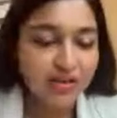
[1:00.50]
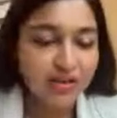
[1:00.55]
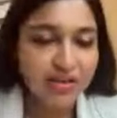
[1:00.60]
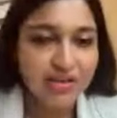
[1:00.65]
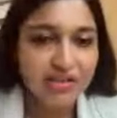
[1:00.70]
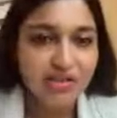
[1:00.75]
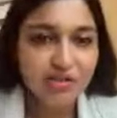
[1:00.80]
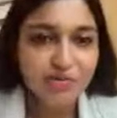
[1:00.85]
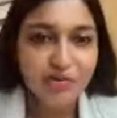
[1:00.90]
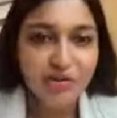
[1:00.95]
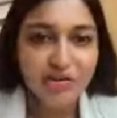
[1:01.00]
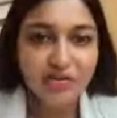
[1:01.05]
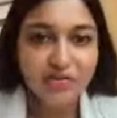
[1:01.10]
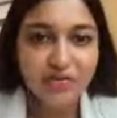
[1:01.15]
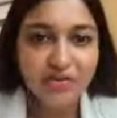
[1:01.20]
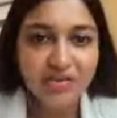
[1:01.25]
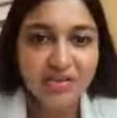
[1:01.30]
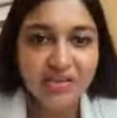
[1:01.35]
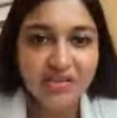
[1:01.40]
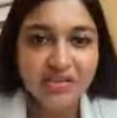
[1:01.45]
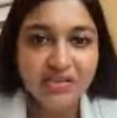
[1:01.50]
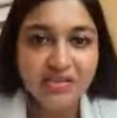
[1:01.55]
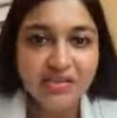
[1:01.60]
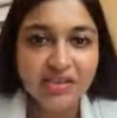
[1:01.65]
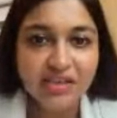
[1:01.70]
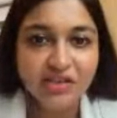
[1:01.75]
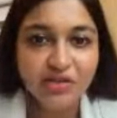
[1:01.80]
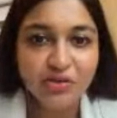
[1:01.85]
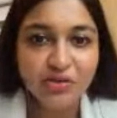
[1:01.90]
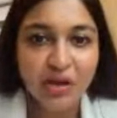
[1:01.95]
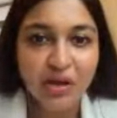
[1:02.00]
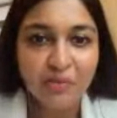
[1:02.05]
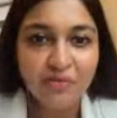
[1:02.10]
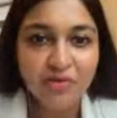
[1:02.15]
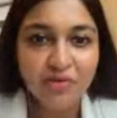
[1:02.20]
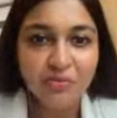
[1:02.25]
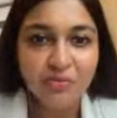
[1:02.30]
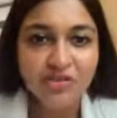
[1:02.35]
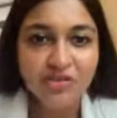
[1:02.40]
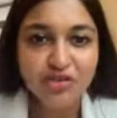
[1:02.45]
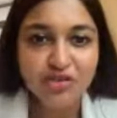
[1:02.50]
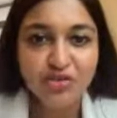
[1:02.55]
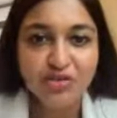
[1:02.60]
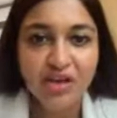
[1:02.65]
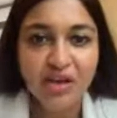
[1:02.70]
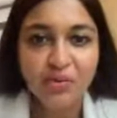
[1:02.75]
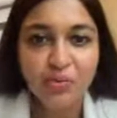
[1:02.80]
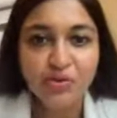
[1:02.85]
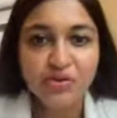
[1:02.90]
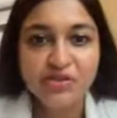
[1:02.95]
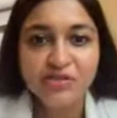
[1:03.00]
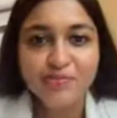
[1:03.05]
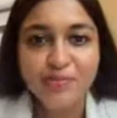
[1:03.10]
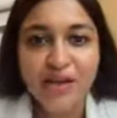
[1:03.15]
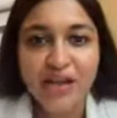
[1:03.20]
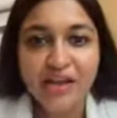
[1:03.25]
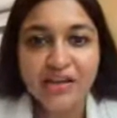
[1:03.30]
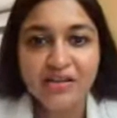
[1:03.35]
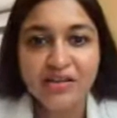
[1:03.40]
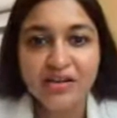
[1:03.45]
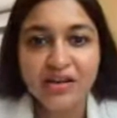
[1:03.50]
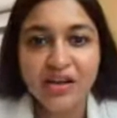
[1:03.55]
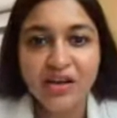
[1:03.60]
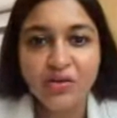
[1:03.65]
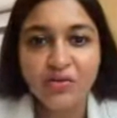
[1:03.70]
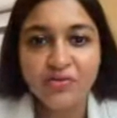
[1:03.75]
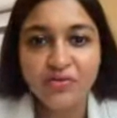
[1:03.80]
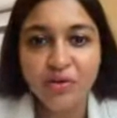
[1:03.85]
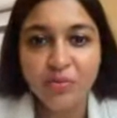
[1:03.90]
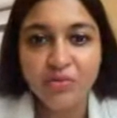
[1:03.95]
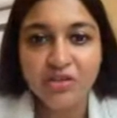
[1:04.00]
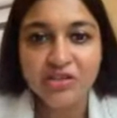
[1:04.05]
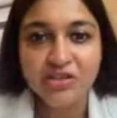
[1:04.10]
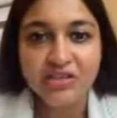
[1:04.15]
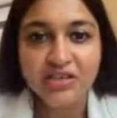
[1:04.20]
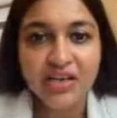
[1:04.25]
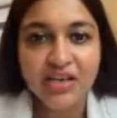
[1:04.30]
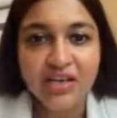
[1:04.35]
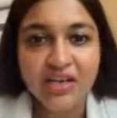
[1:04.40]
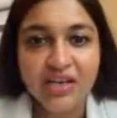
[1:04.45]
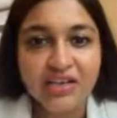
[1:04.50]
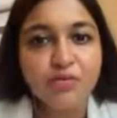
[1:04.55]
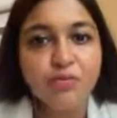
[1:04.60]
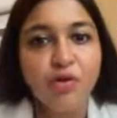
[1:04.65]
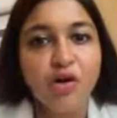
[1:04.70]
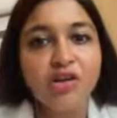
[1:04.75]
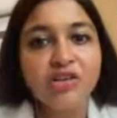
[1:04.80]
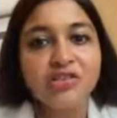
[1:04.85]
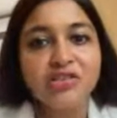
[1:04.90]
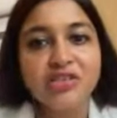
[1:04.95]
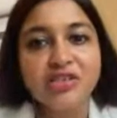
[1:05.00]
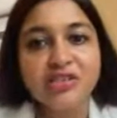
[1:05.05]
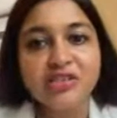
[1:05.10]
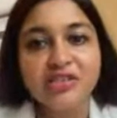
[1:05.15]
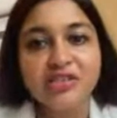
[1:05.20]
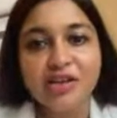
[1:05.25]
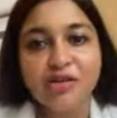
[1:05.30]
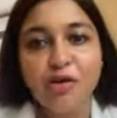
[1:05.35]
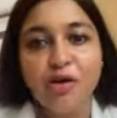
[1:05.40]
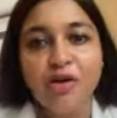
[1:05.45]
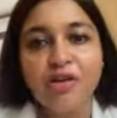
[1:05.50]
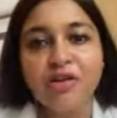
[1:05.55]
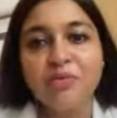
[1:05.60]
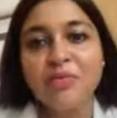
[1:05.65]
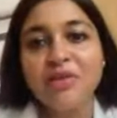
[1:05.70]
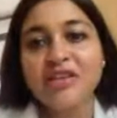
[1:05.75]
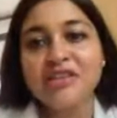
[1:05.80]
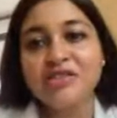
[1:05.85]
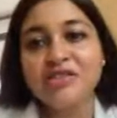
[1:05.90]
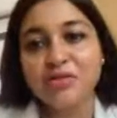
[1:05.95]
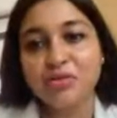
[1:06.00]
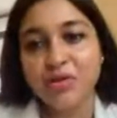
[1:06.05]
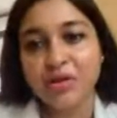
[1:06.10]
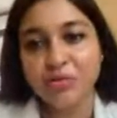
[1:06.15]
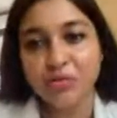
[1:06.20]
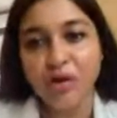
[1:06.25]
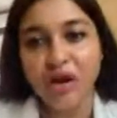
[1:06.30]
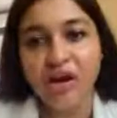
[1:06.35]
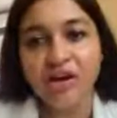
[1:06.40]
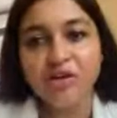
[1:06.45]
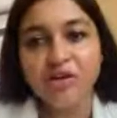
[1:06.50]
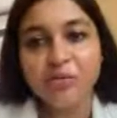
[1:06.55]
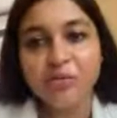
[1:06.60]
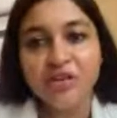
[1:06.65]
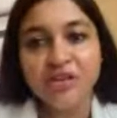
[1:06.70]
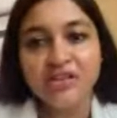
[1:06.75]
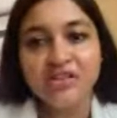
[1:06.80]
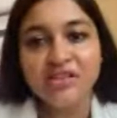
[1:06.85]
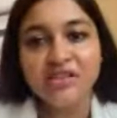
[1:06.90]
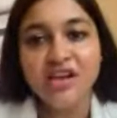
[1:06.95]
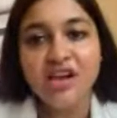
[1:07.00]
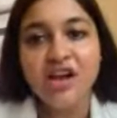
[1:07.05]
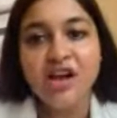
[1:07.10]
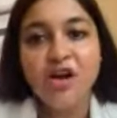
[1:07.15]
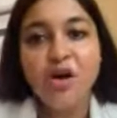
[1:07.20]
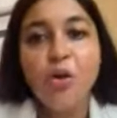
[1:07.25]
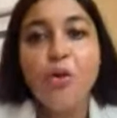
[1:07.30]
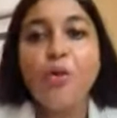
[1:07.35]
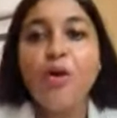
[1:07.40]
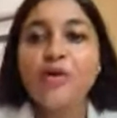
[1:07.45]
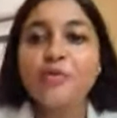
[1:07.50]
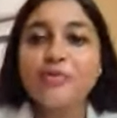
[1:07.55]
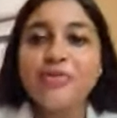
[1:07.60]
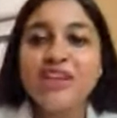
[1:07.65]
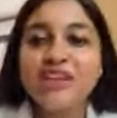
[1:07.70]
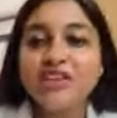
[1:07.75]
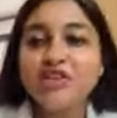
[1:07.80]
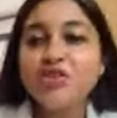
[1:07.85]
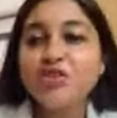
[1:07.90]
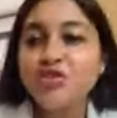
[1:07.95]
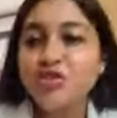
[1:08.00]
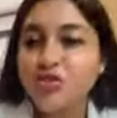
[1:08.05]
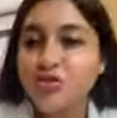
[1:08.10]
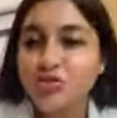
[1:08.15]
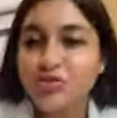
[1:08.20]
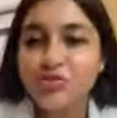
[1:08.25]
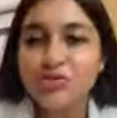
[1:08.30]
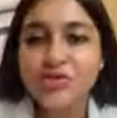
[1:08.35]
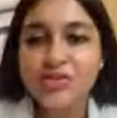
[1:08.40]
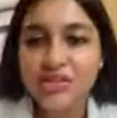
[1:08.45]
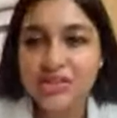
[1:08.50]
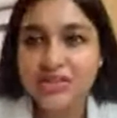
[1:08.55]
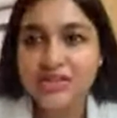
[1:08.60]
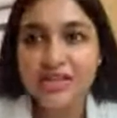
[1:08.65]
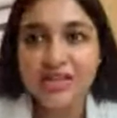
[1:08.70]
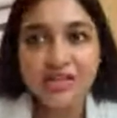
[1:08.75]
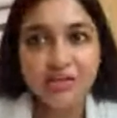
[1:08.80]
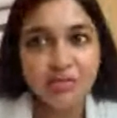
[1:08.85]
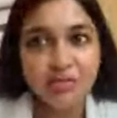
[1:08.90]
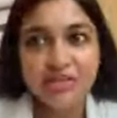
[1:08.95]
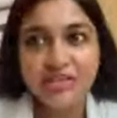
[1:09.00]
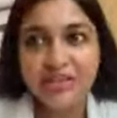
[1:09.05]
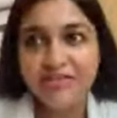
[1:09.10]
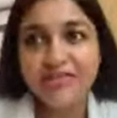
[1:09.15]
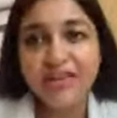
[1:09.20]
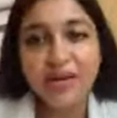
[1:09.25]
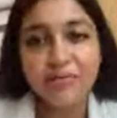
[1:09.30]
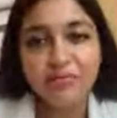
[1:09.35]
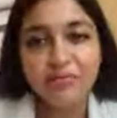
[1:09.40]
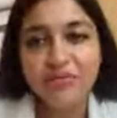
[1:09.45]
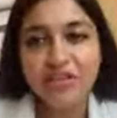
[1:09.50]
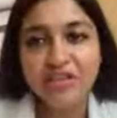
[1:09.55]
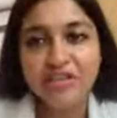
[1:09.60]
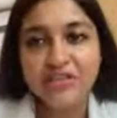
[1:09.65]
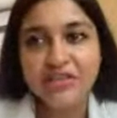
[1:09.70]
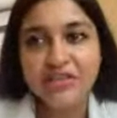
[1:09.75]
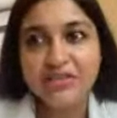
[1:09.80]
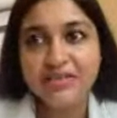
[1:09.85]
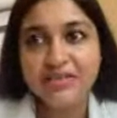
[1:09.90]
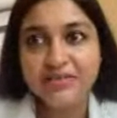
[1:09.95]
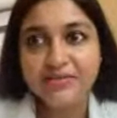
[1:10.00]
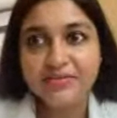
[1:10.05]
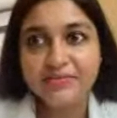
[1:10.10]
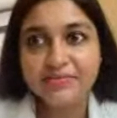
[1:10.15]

experience, and you come from such diverse background, from international politics, economics to environment. What made you choose sustainable development?